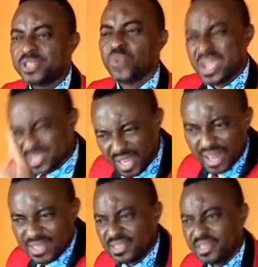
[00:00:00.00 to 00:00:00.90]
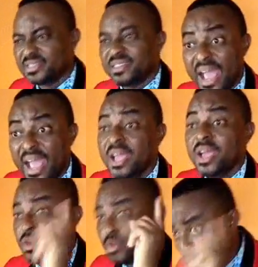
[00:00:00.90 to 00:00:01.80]
Prophet, your excellency,
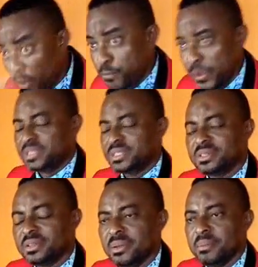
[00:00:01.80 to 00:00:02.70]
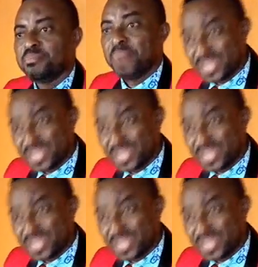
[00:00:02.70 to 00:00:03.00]
sir, prophet,